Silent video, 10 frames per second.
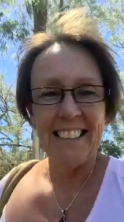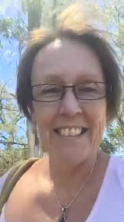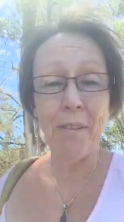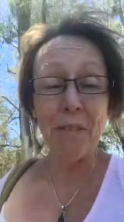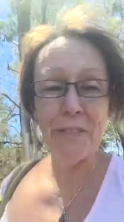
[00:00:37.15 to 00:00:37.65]

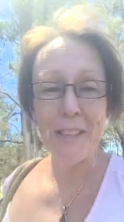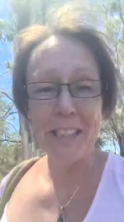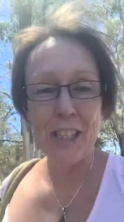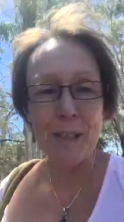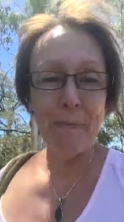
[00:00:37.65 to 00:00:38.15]
Some of
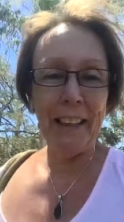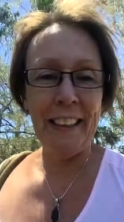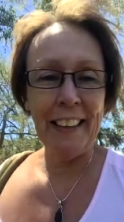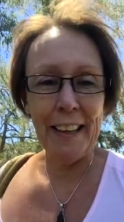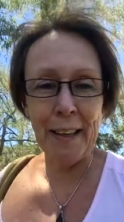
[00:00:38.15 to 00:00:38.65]
it's just been
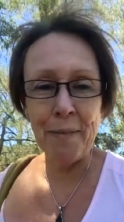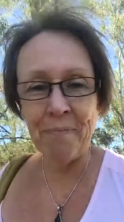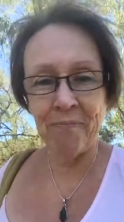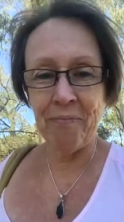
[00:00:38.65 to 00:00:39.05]
a game